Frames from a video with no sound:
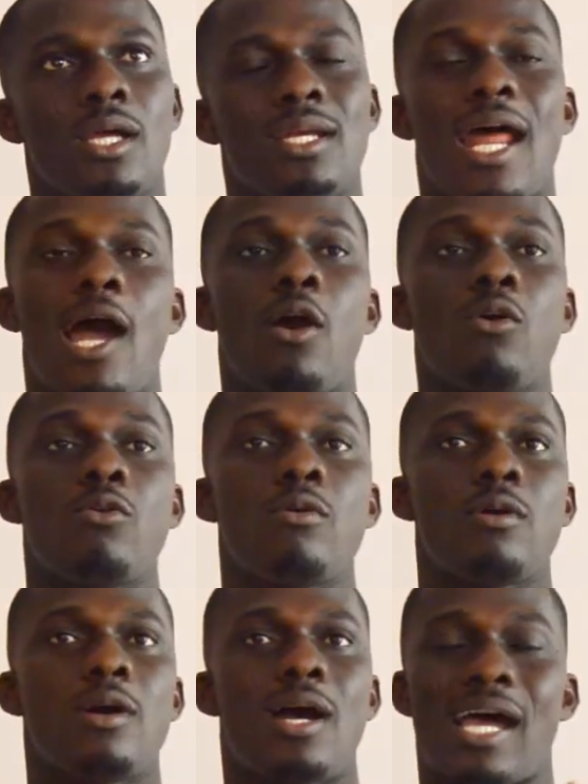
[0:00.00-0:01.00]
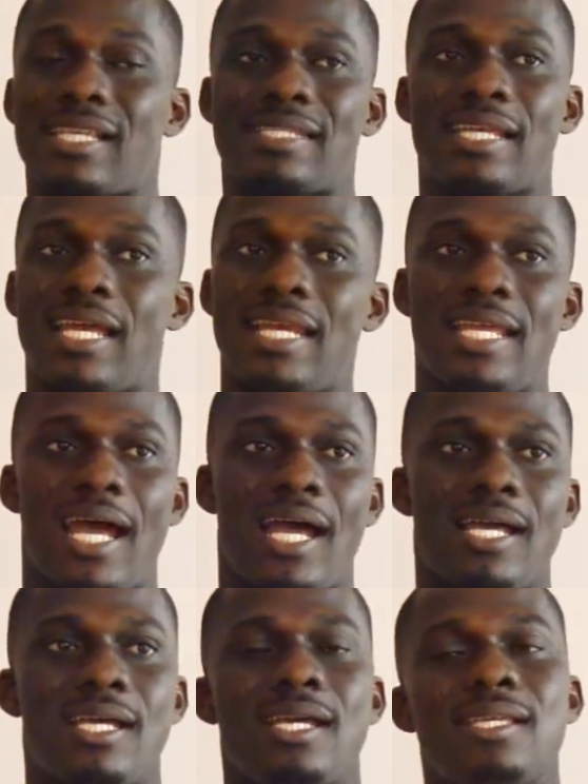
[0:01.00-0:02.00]
now, as I said earlier,
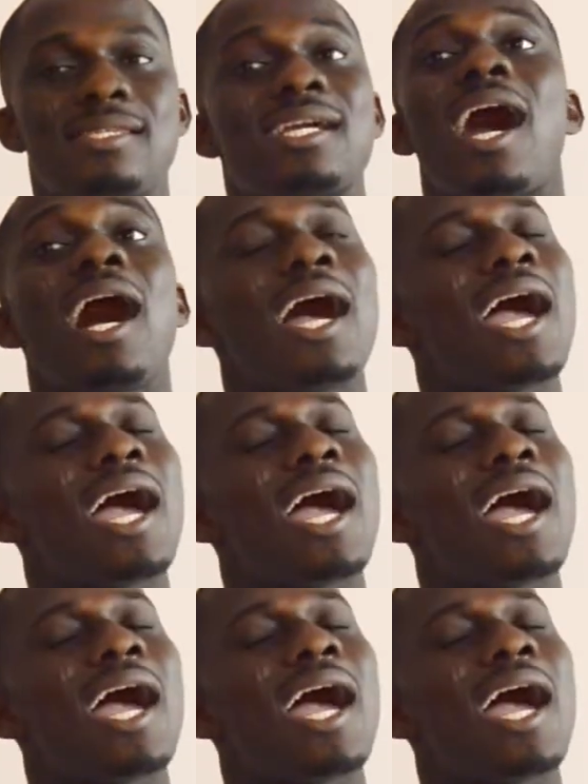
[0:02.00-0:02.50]
Sika